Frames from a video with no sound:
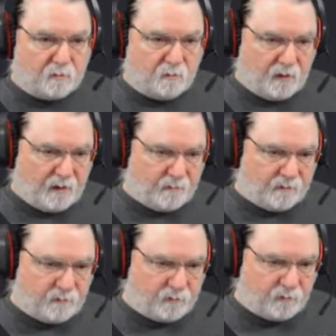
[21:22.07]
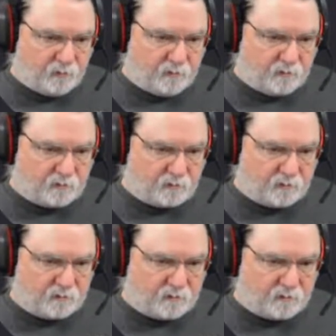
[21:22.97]
what happens if we bring this
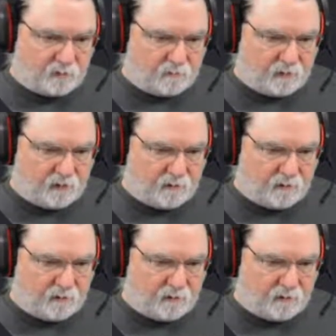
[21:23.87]
cross dissolve down